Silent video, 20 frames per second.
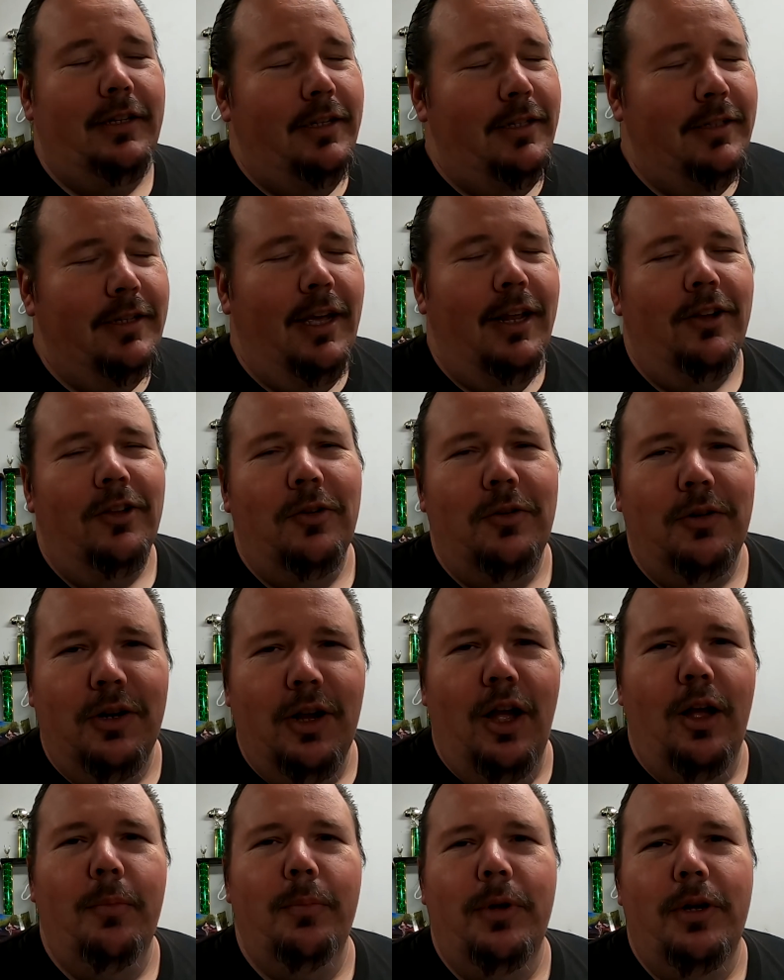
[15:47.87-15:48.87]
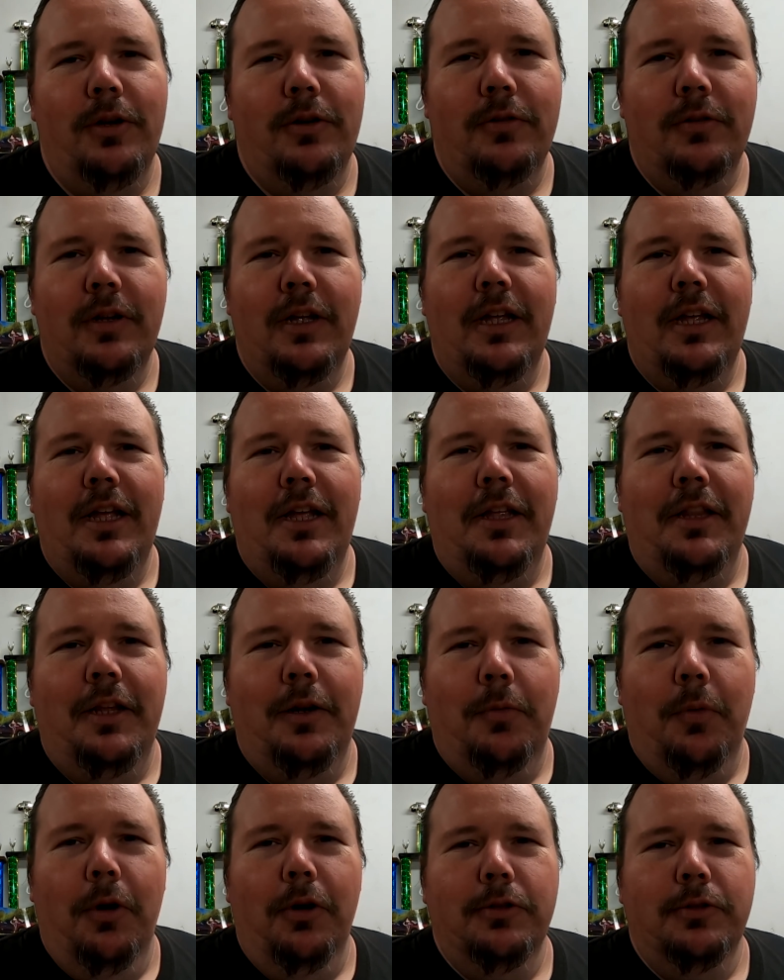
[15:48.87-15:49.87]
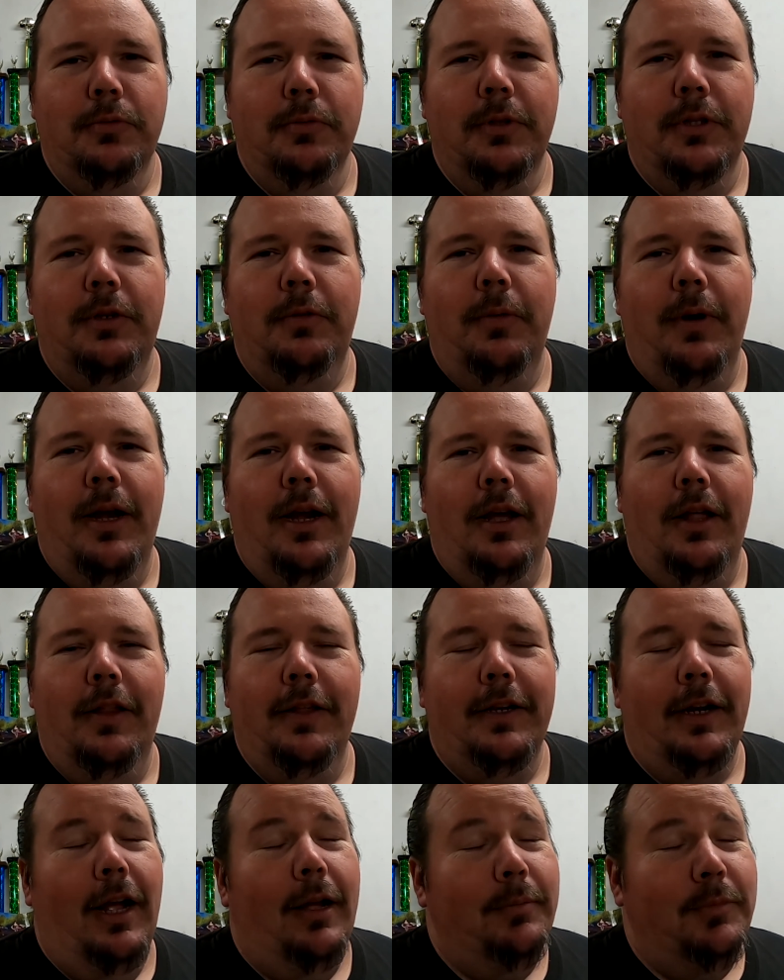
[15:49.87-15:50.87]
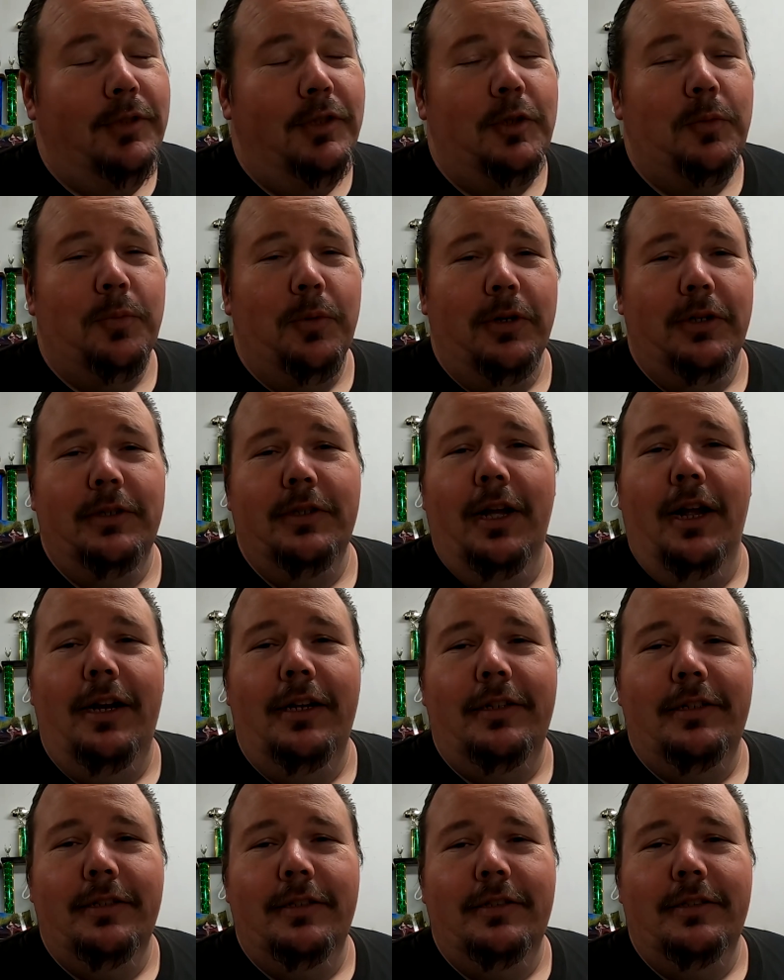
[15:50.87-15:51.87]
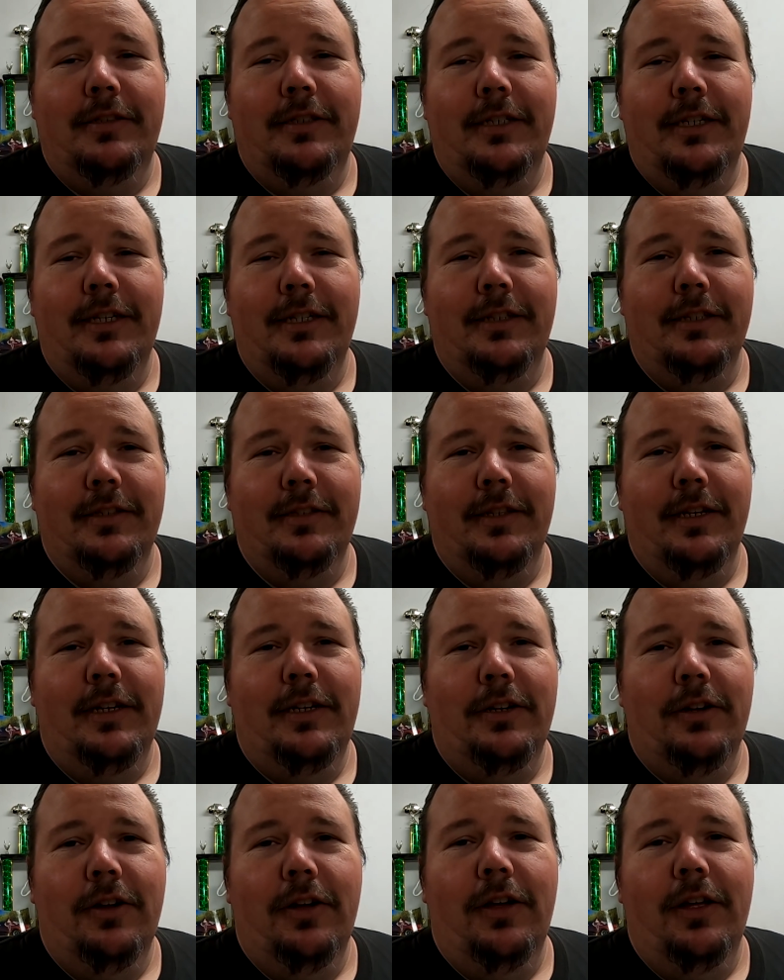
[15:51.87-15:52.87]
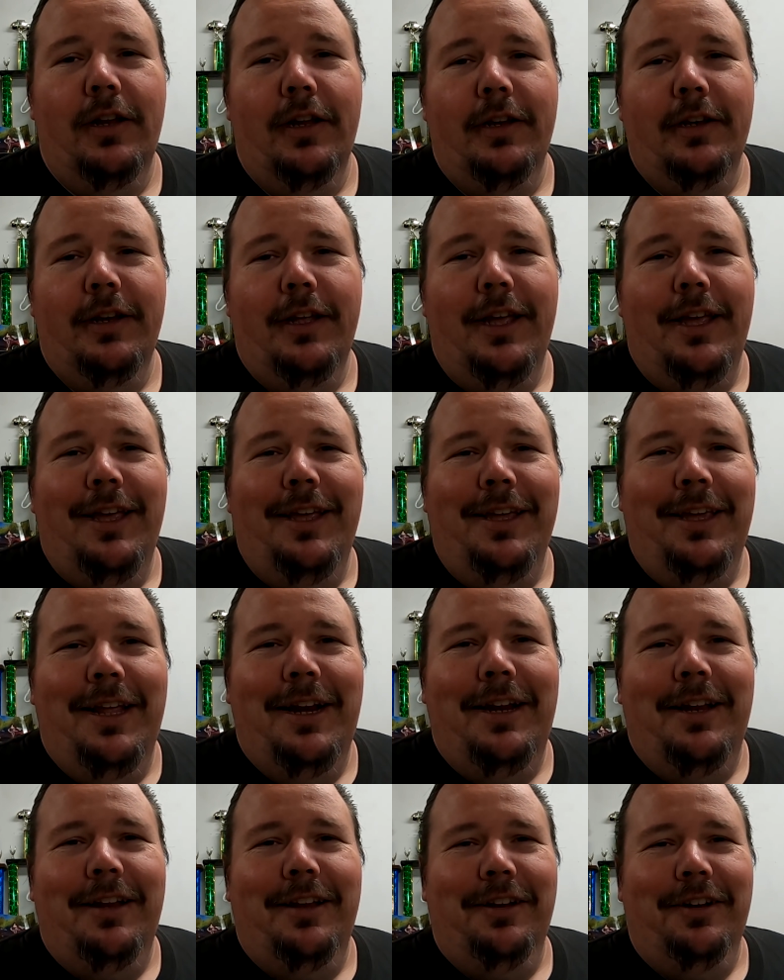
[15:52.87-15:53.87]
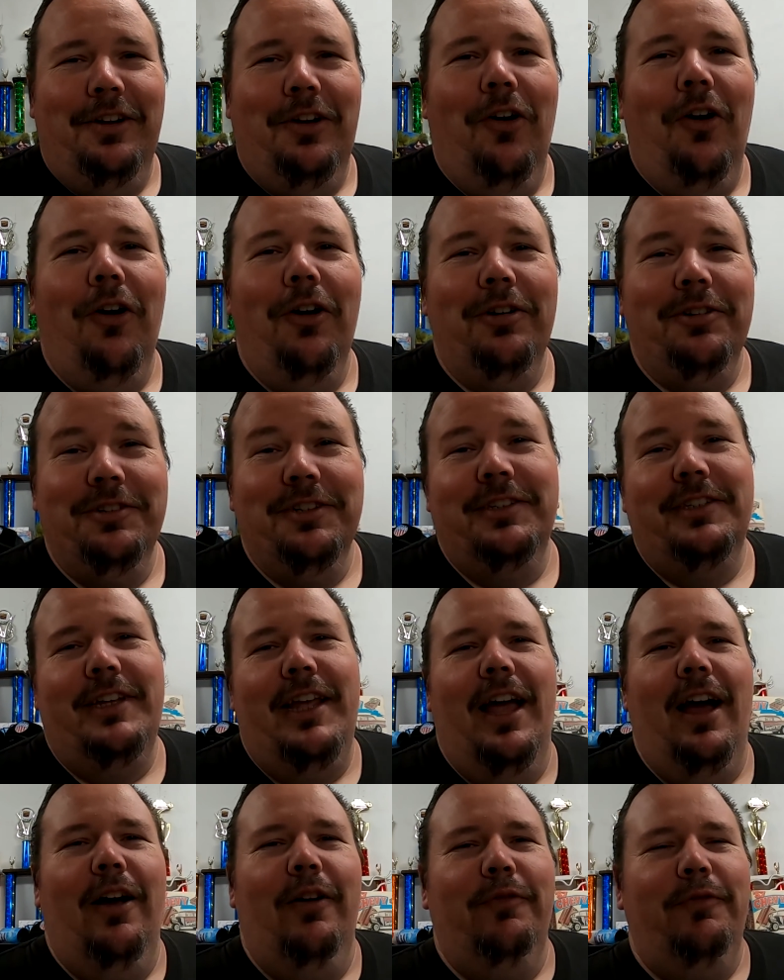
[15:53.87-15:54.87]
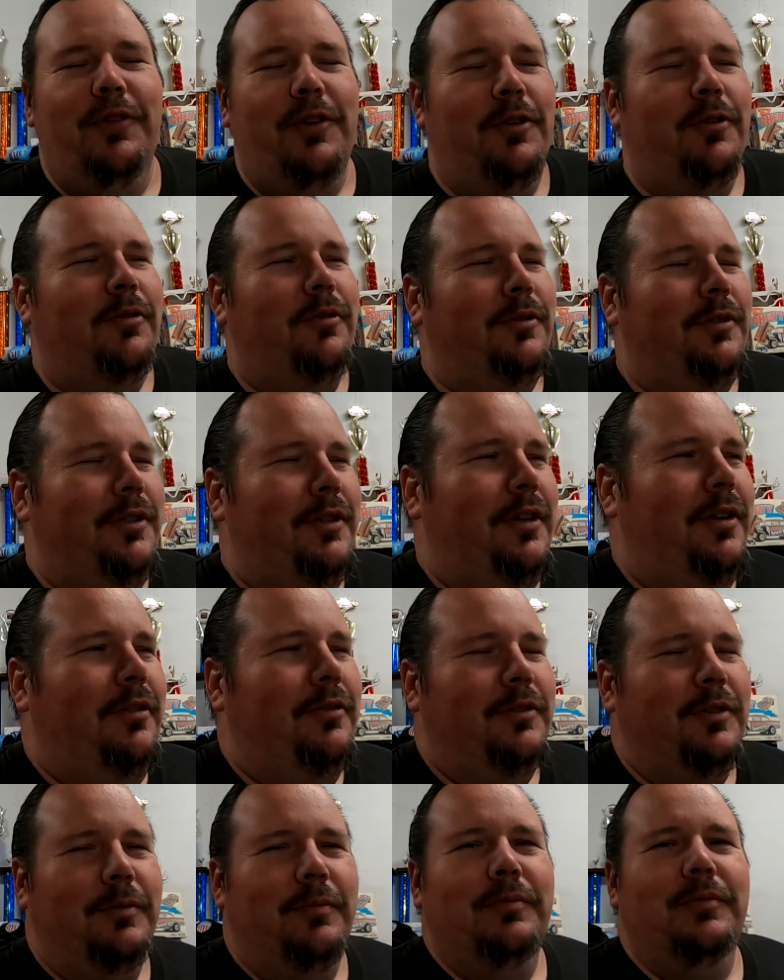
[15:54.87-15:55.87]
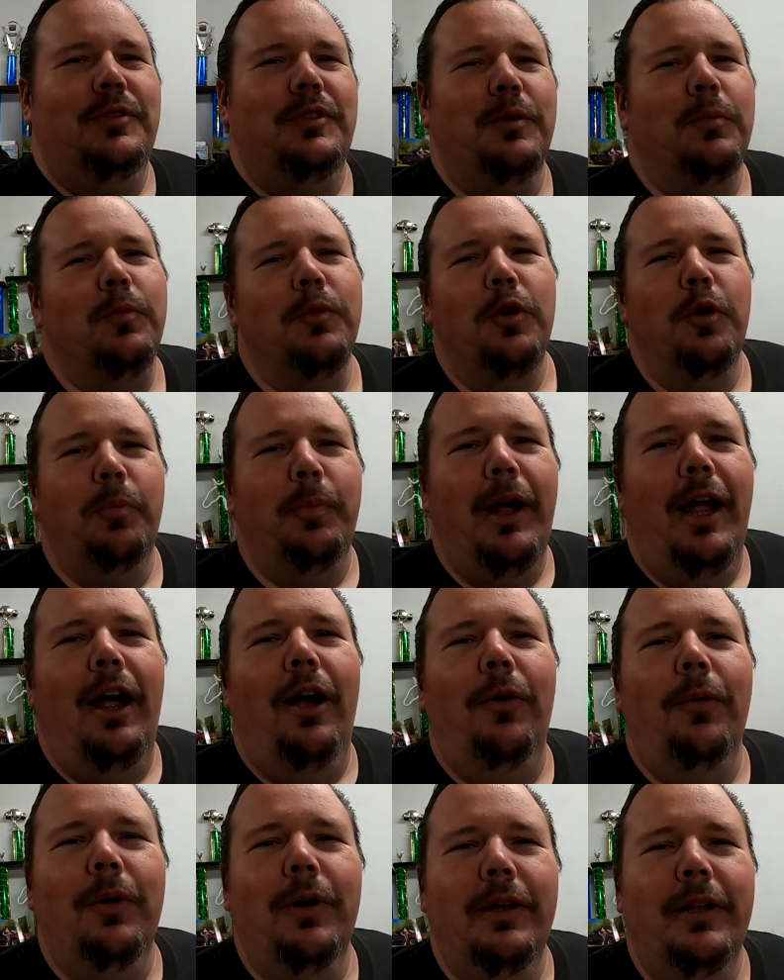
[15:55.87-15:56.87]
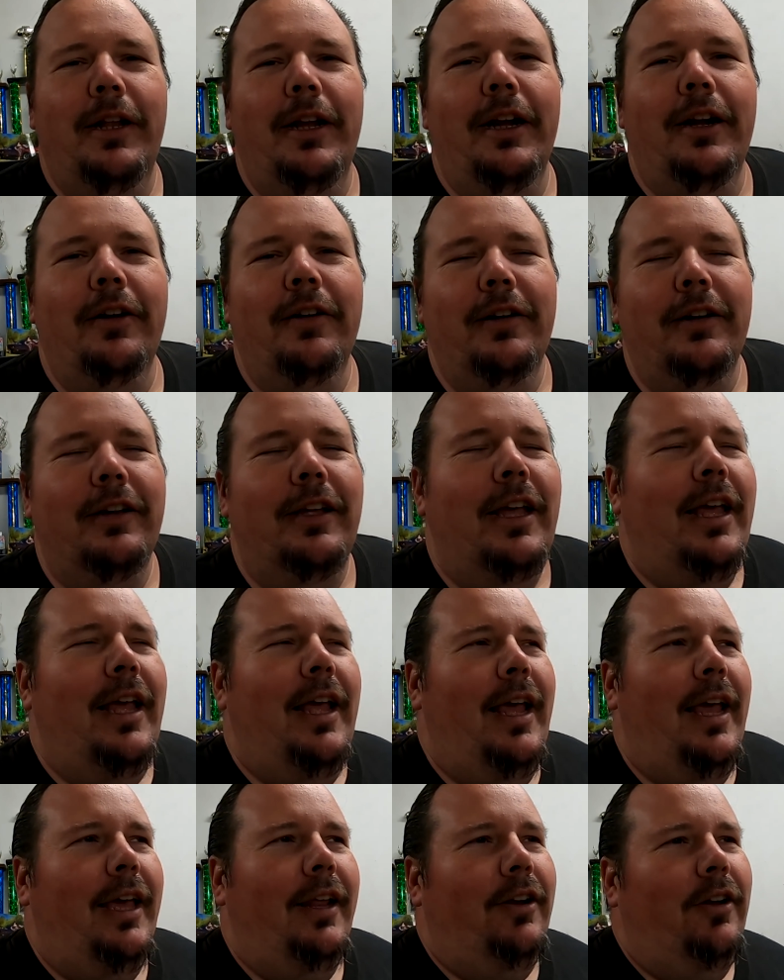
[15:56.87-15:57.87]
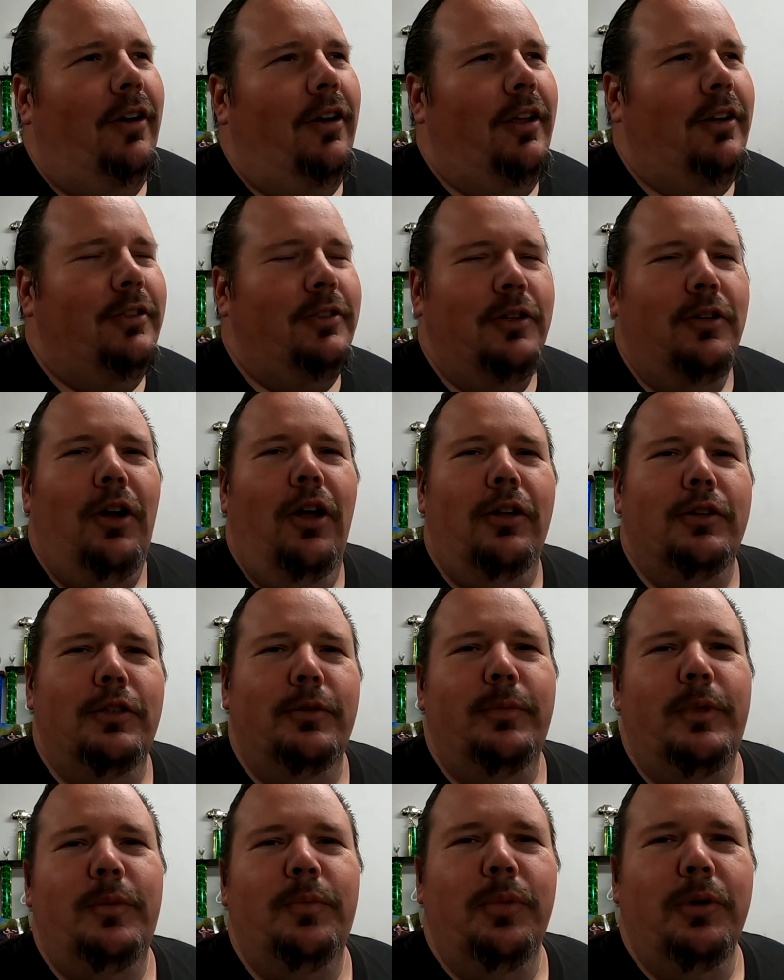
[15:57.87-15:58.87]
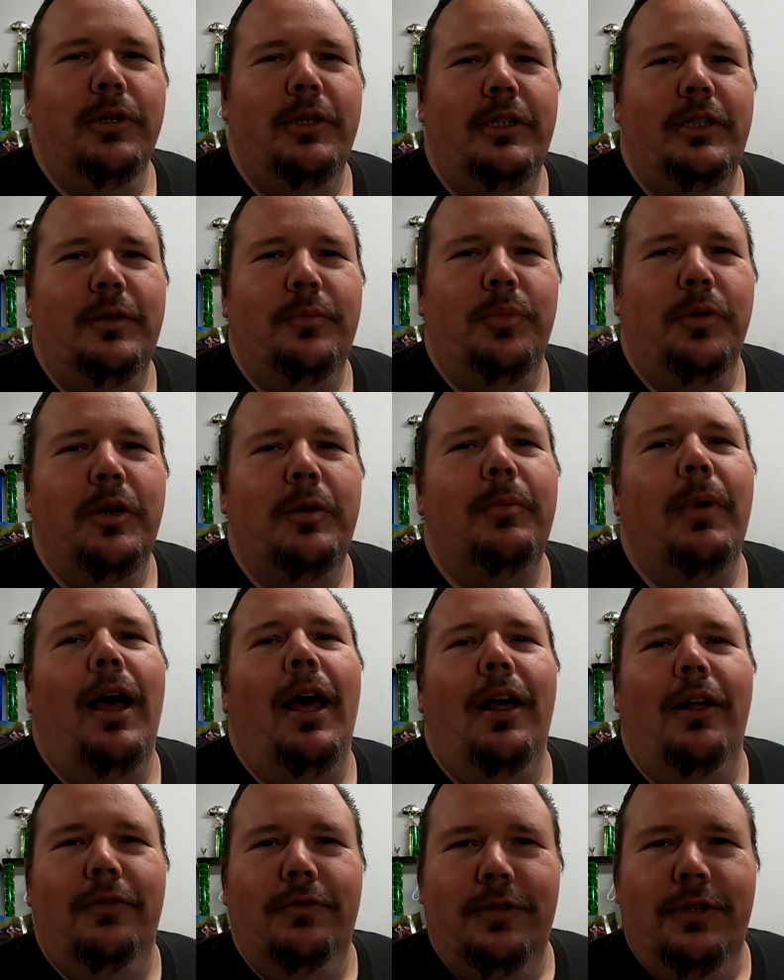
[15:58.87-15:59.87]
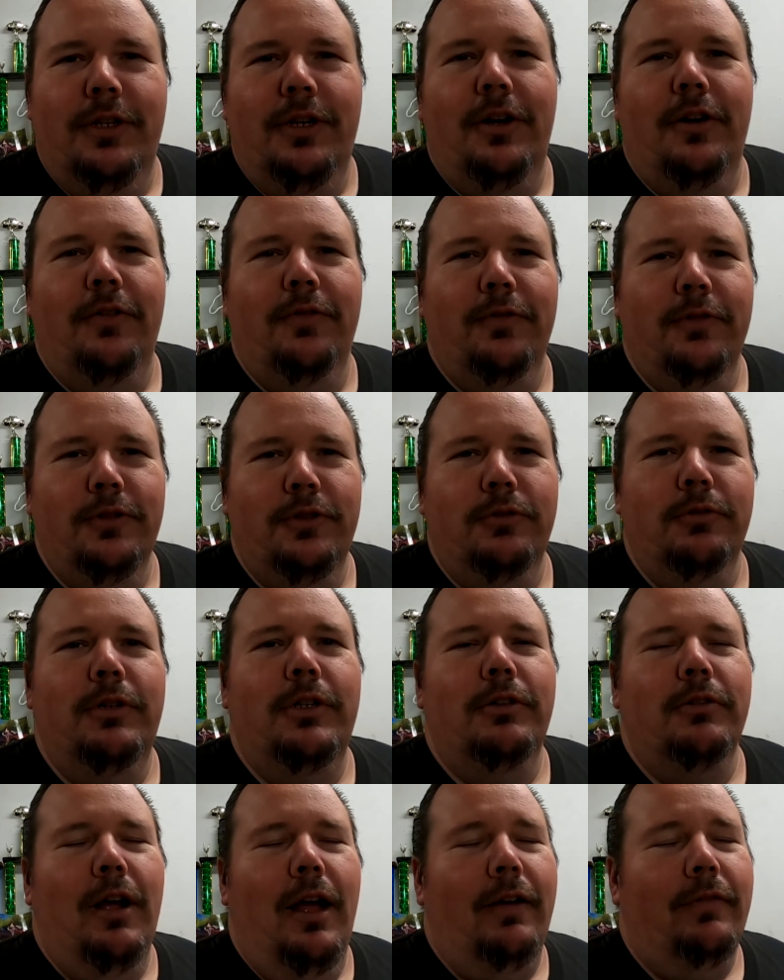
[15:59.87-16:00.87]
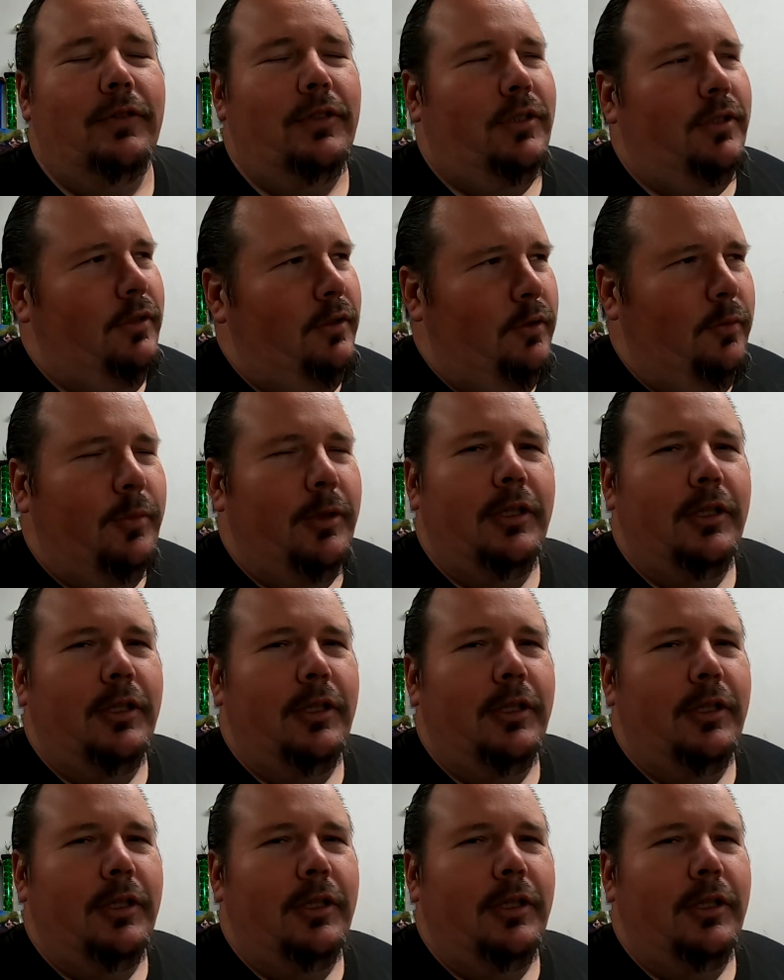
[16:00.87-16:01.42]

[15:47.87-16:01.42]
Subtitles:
He's got a little combo that works really well, and I'm super excited to get this thing done and get it in the car and just see how it feels. You know, some real power in there, and it should also be pretty mild, you know, for street driving too.